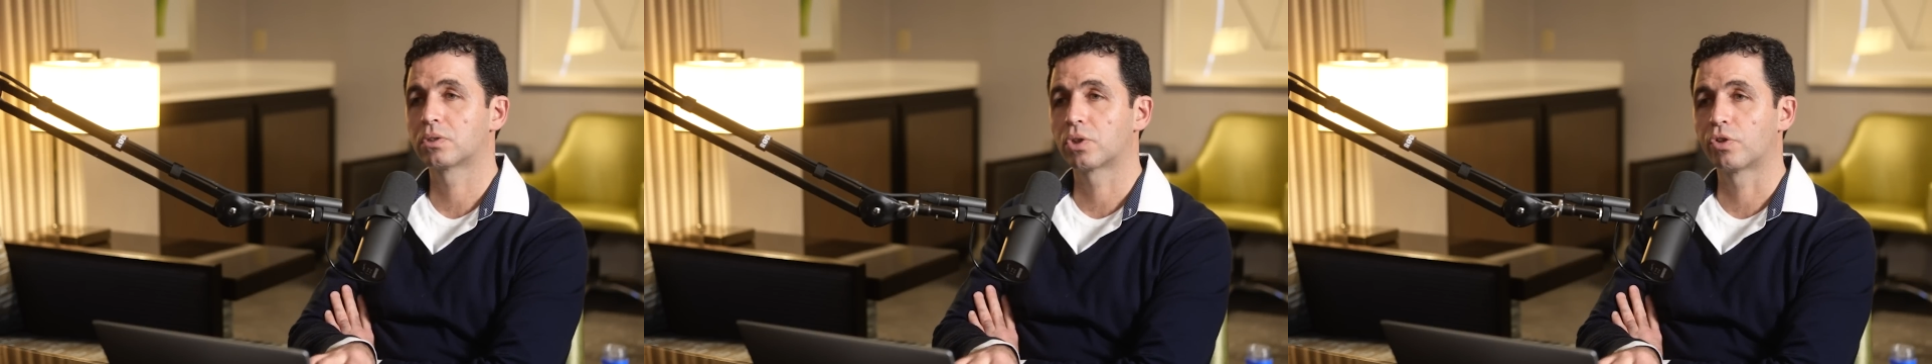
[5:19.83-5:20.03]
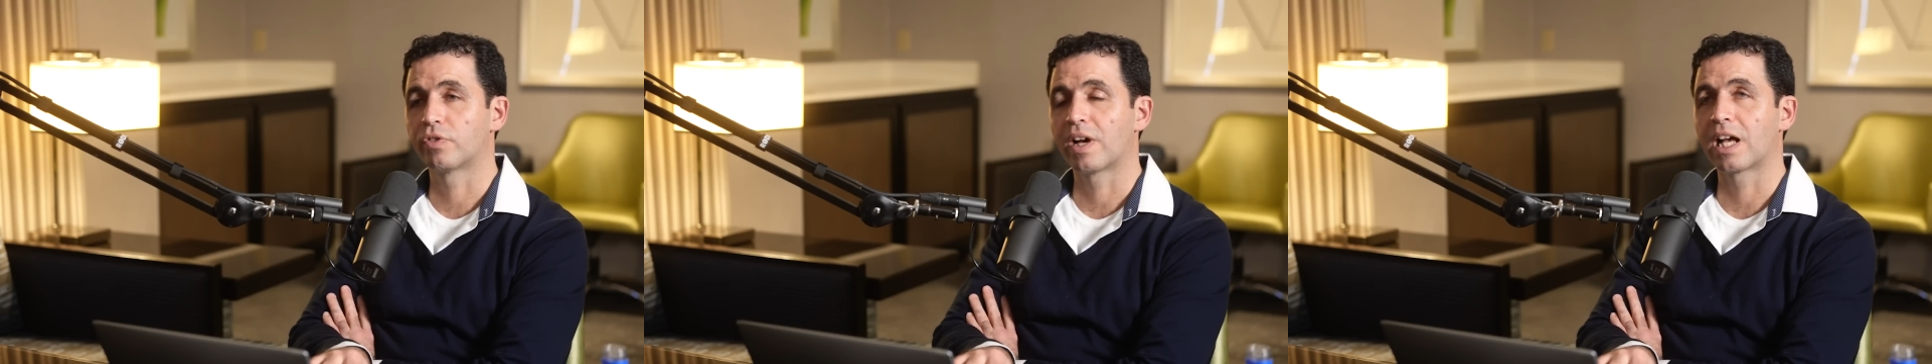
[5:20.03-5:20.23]

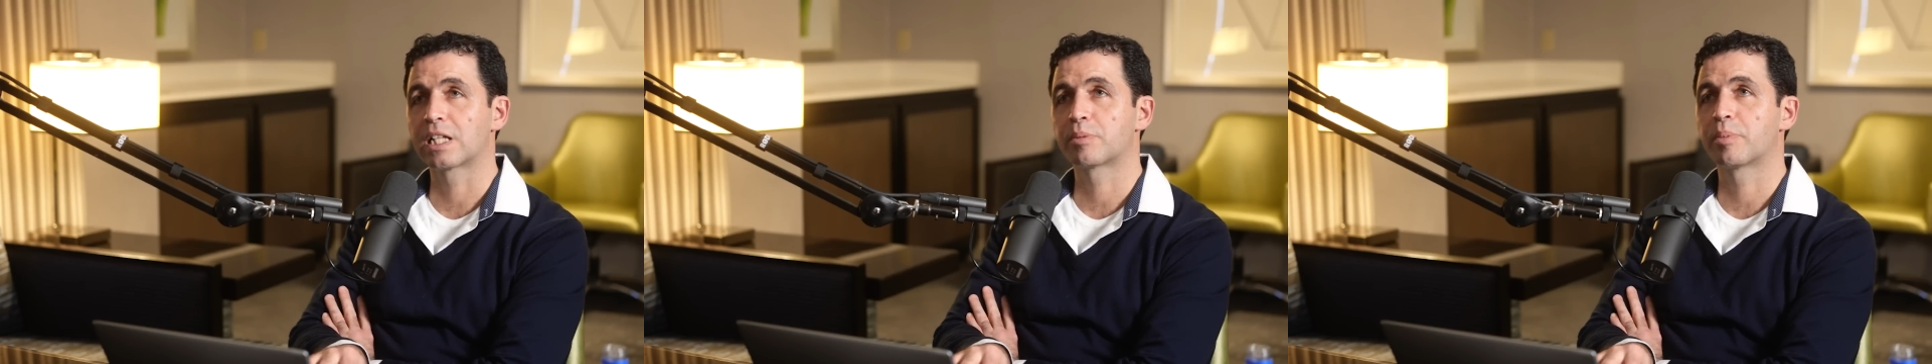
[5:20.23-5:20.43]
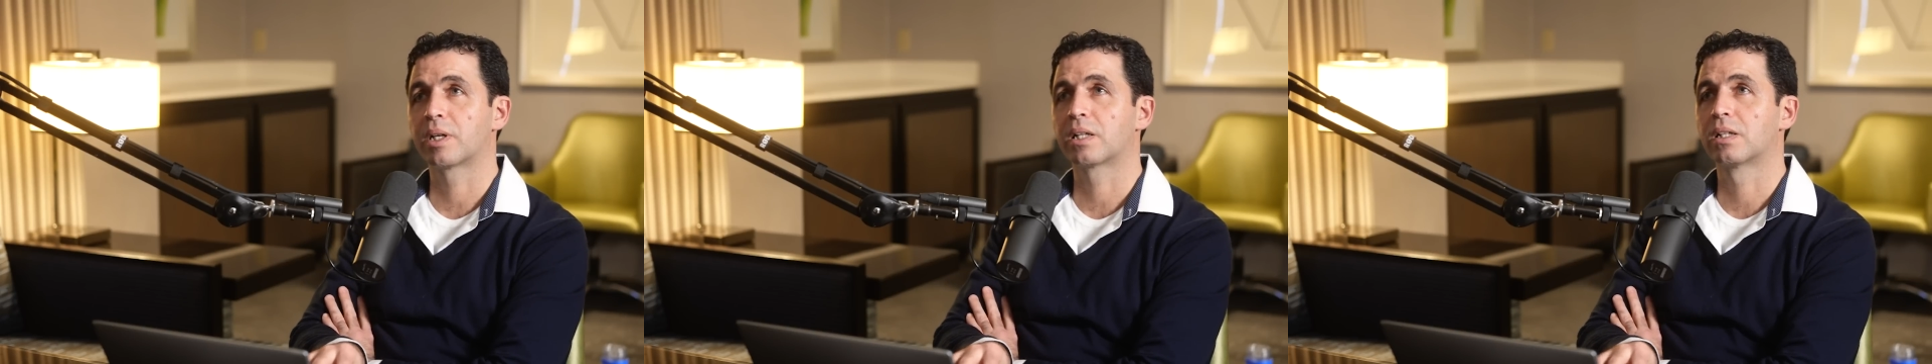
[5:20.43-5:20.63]
sort of
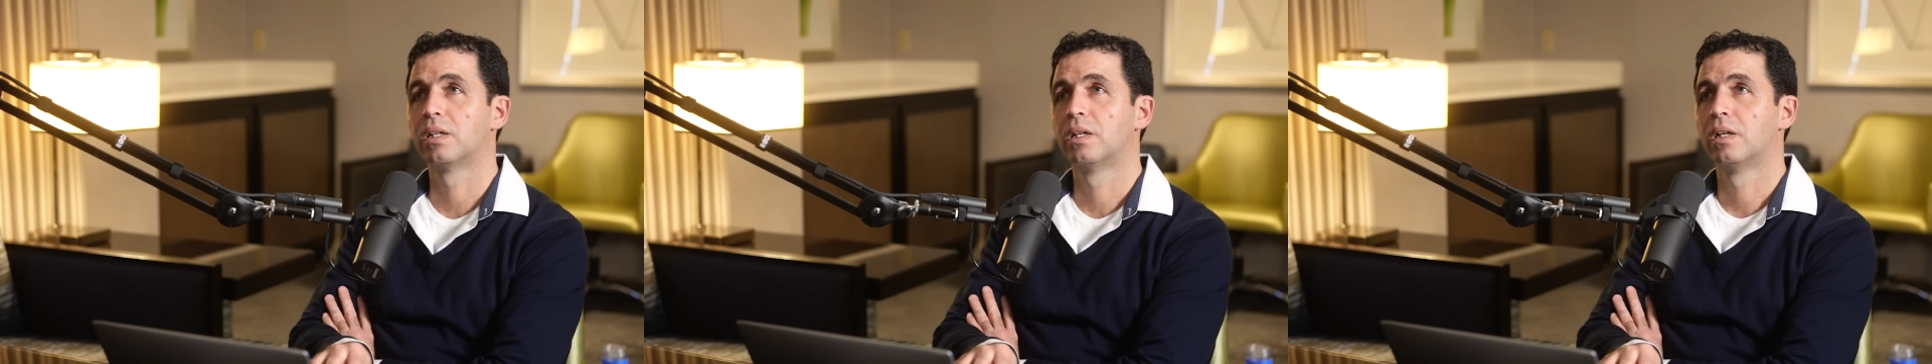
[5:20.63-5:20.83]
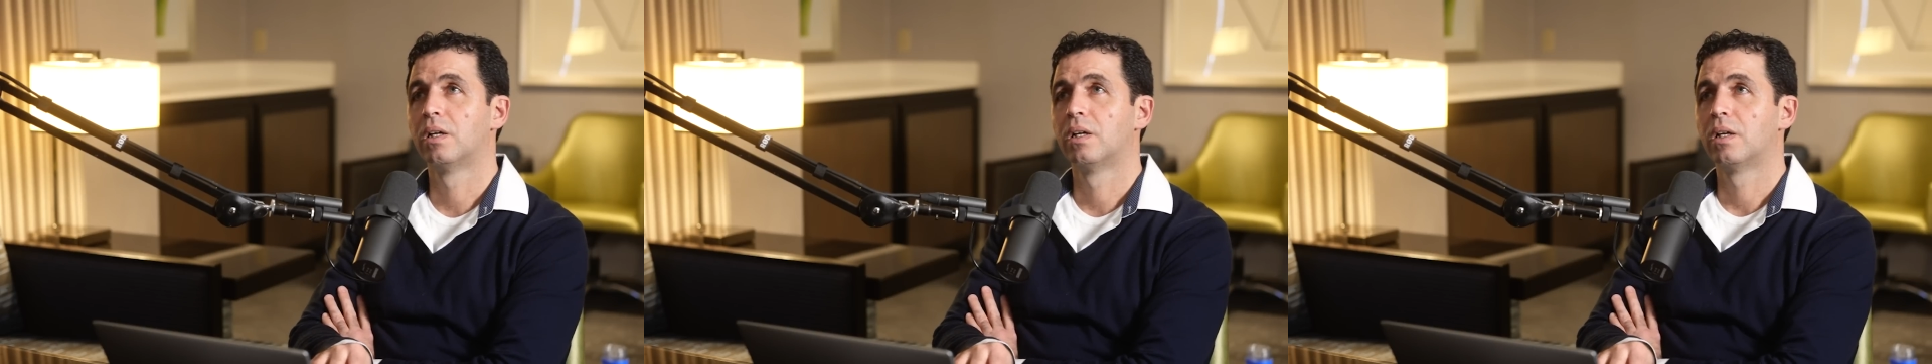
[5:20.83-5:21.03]
aspect
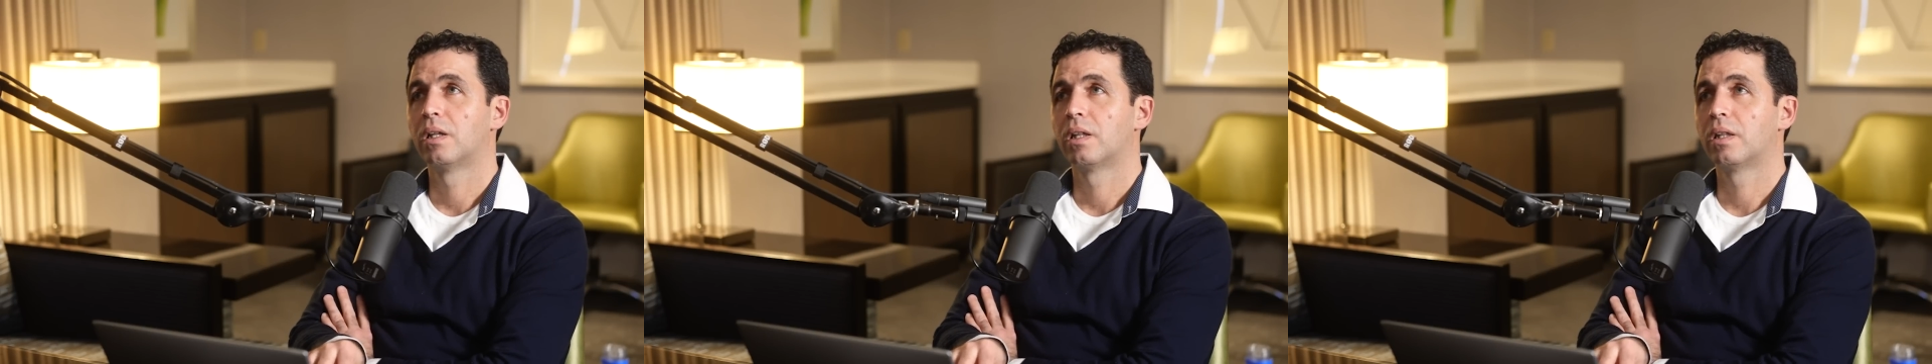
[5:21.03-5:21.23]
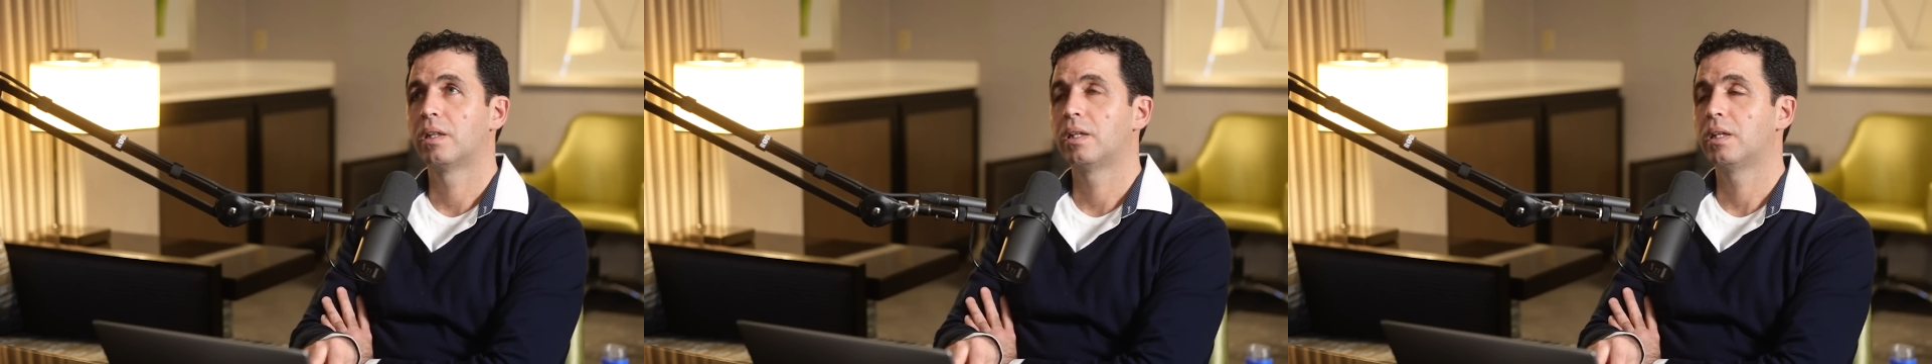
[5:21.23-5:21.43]

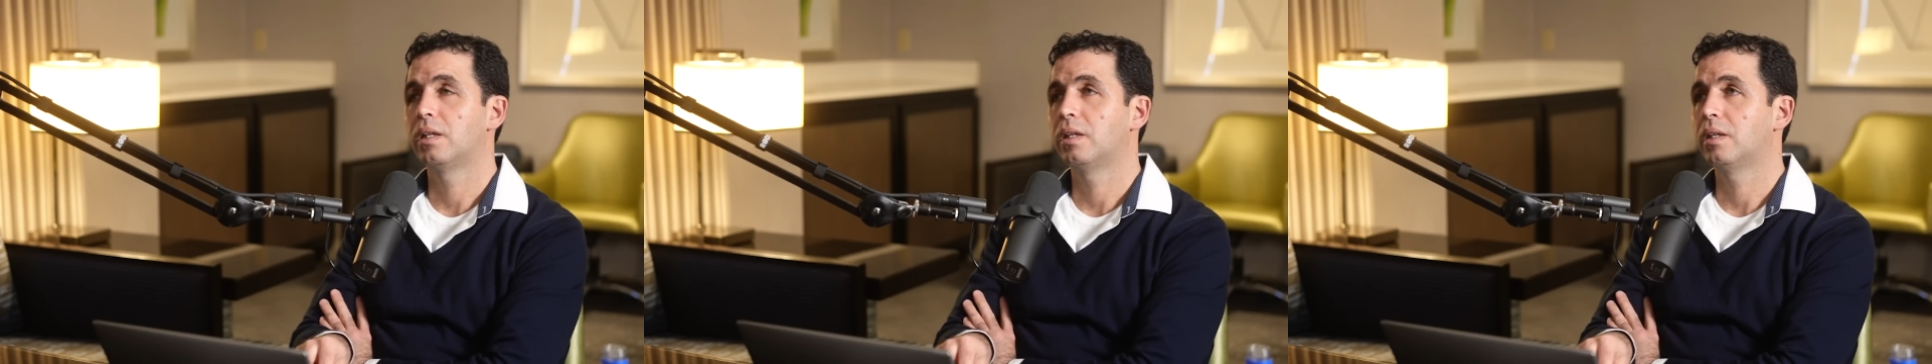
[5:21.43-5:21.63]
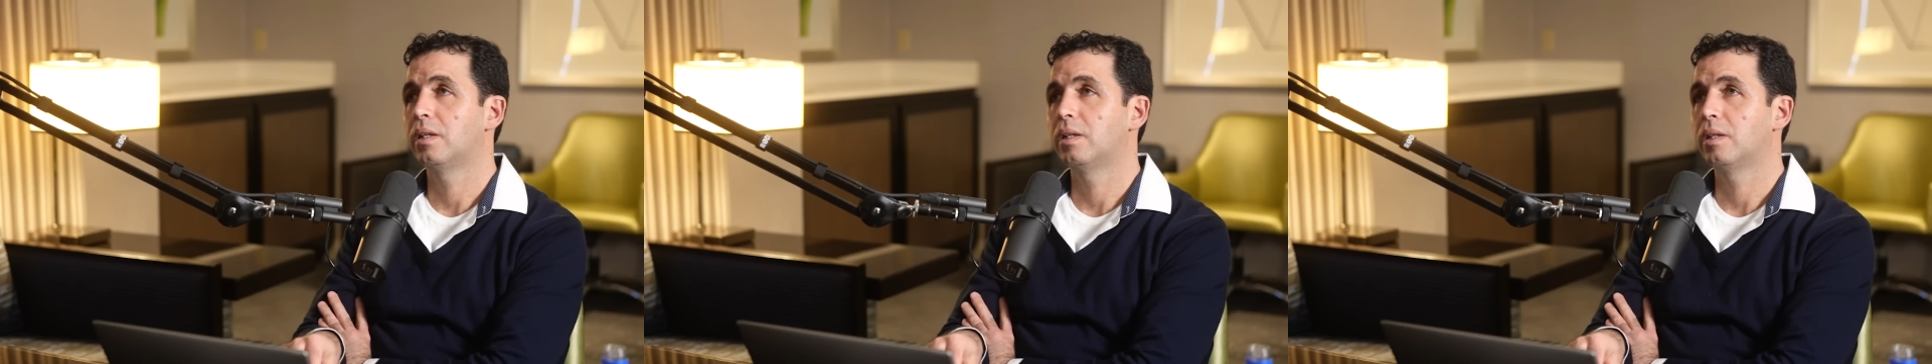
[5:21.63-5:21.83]

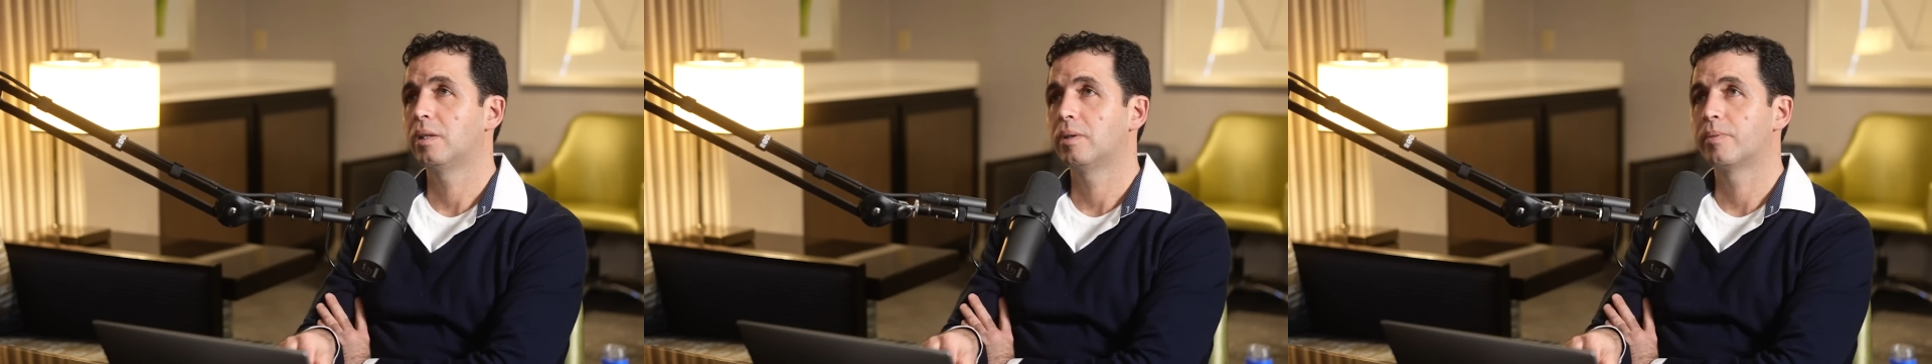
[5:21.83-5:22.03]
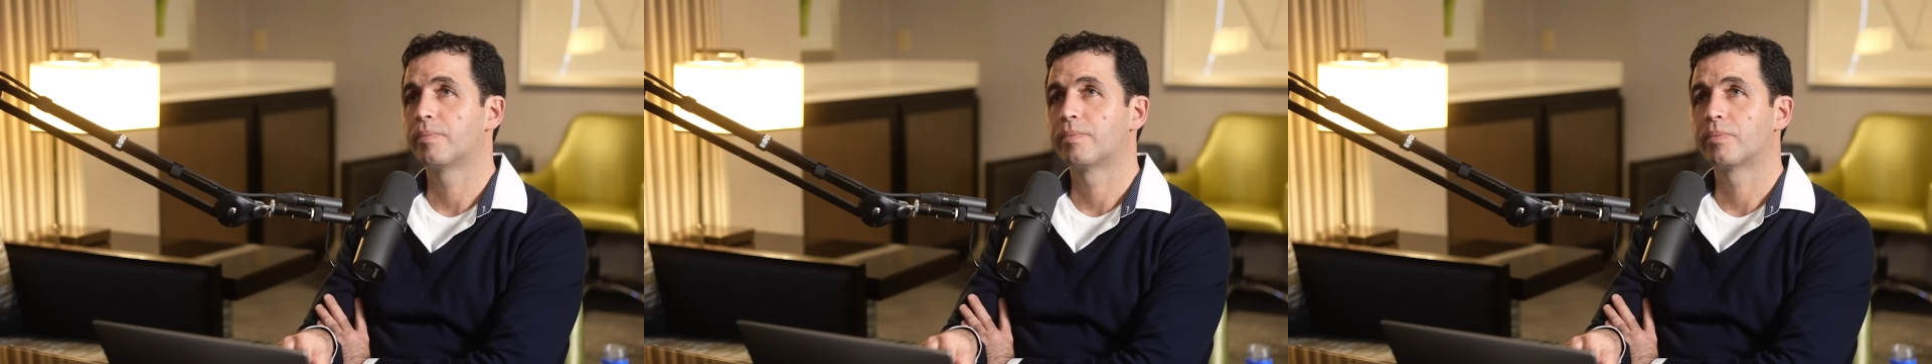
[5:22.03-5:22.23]

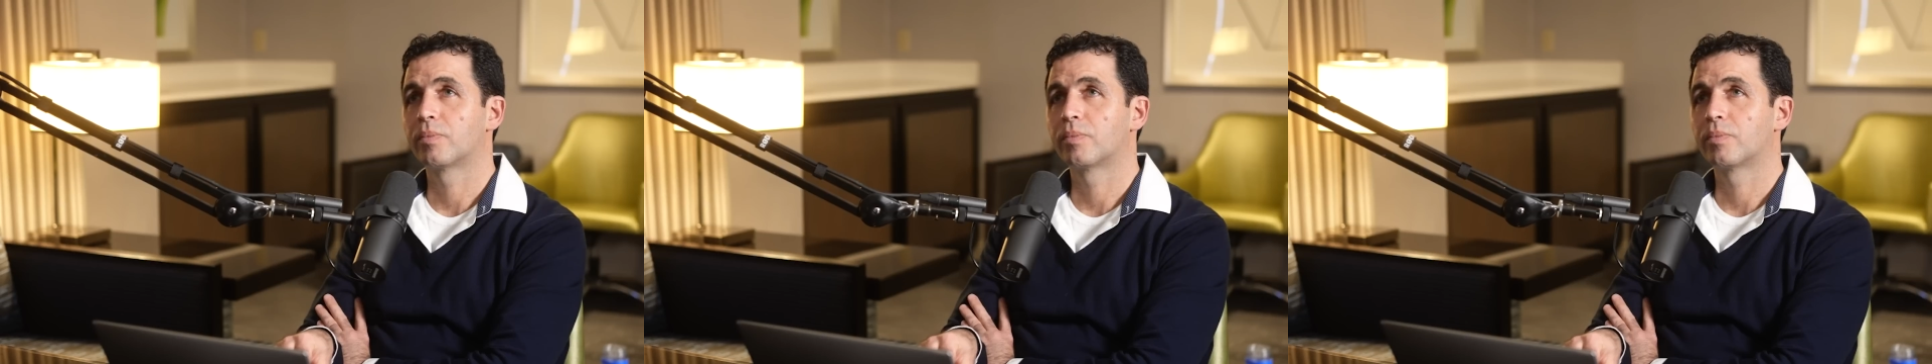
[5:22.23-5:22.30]
the